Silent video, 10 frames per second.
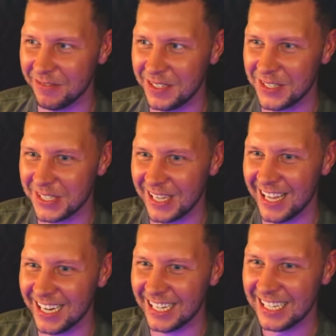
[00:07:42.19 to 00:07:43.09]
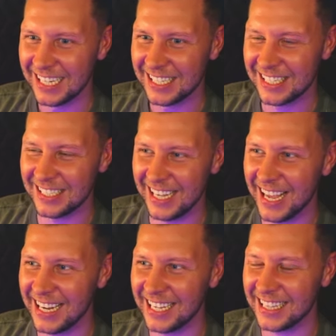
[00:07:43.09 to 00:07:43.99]
He's just like
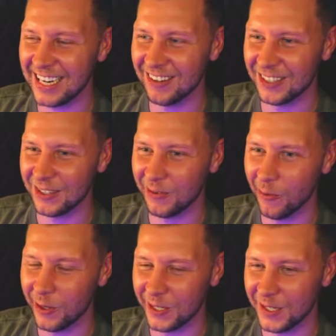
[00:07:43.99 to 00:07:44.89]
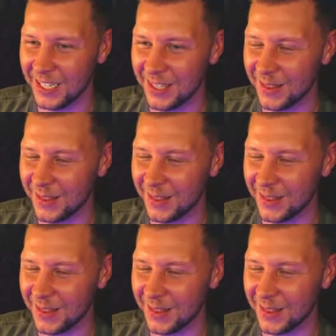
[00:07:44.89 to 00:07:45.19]
standing there in the corner in the